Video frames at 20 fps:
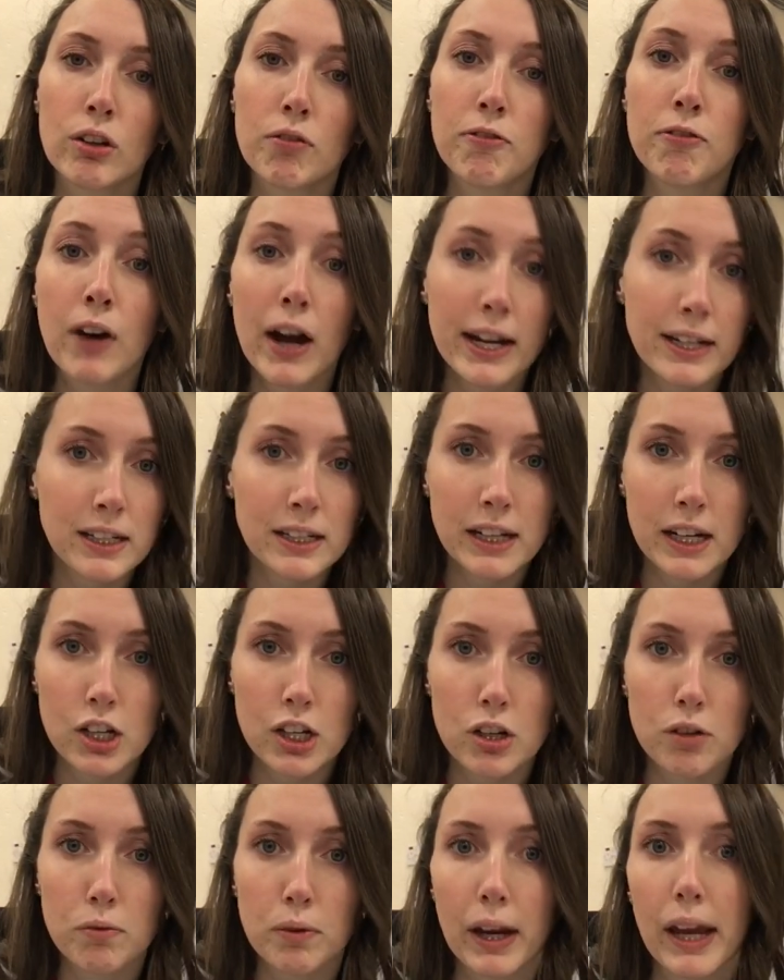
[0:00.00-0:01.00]
find a
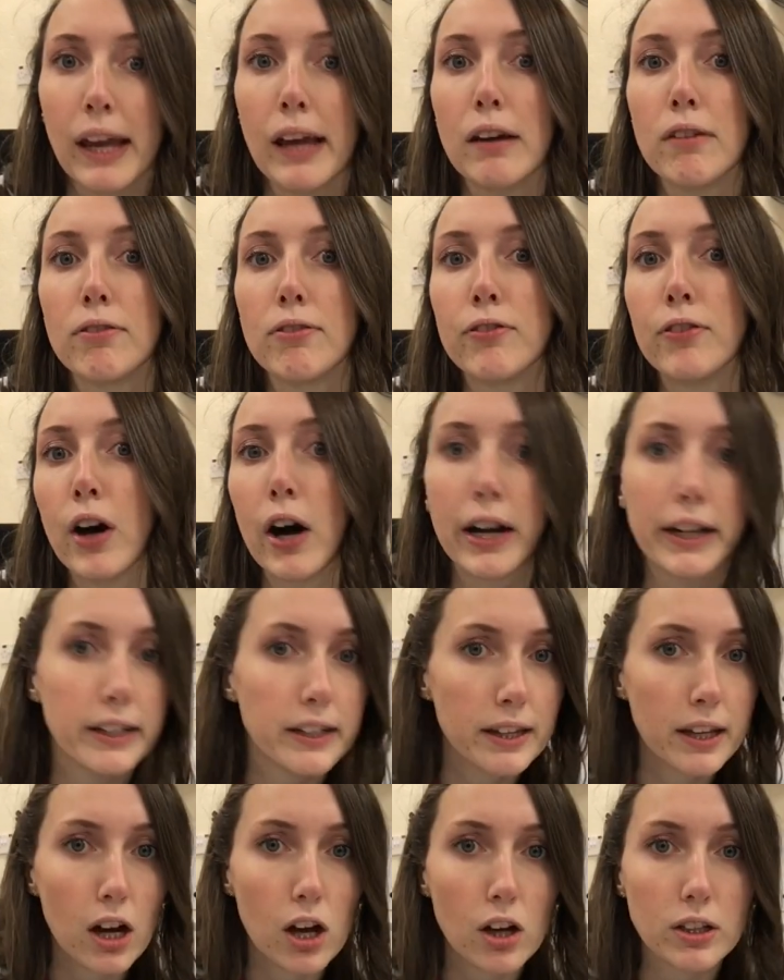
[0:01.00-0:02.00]
dictionary, find
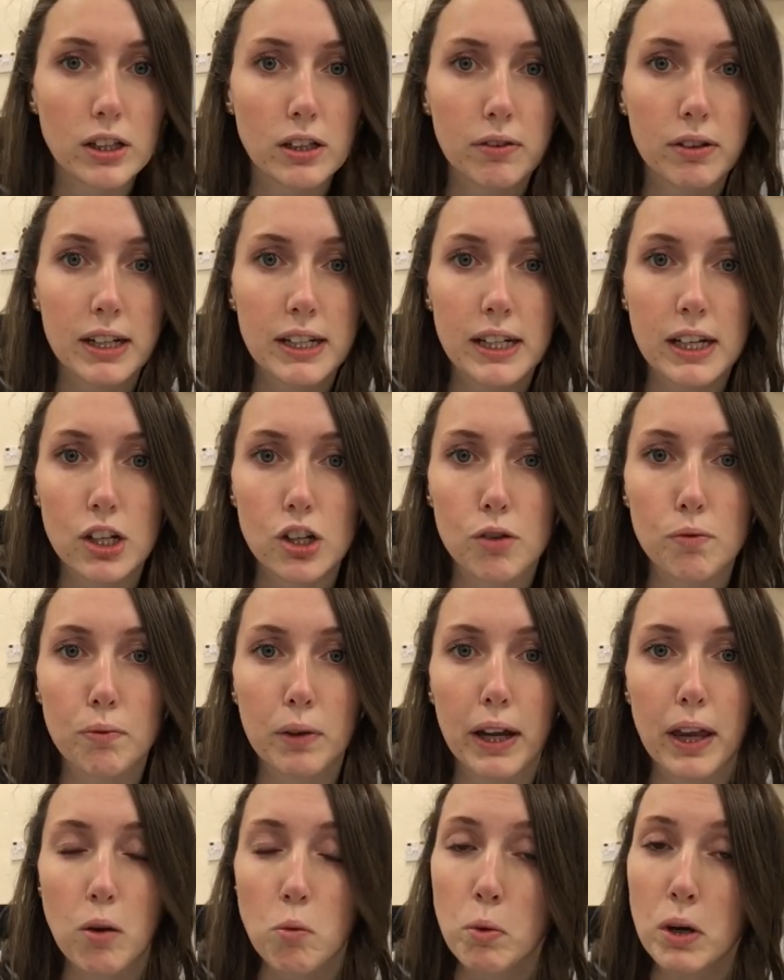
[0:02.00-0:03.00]
the answer in a
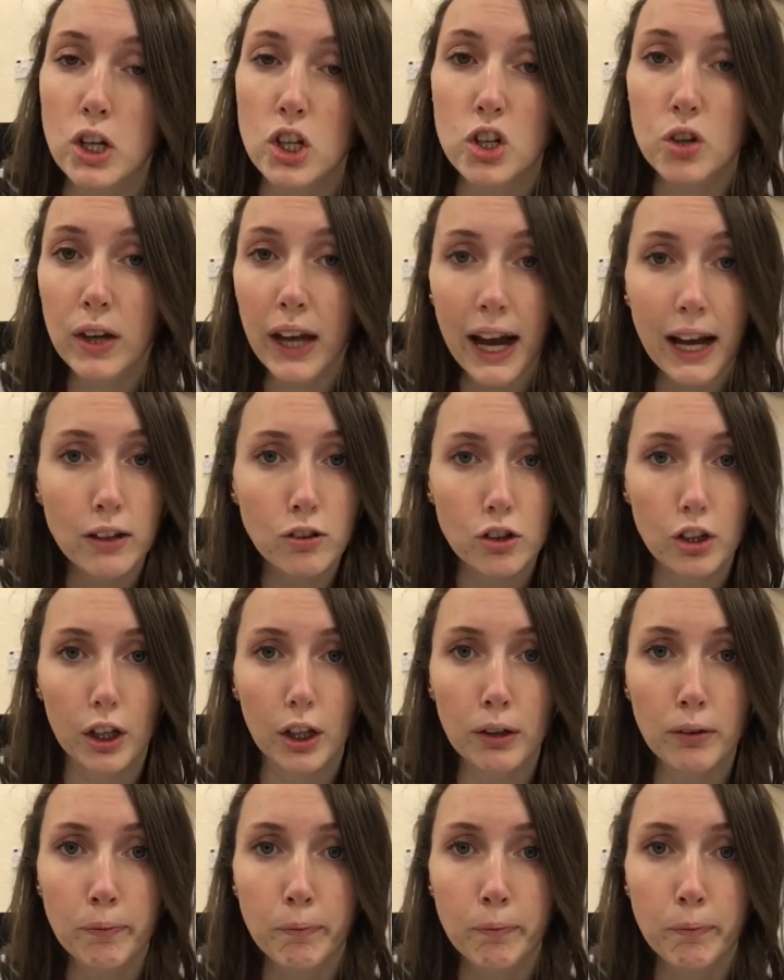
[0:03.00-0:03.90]
dictionary, which you can do.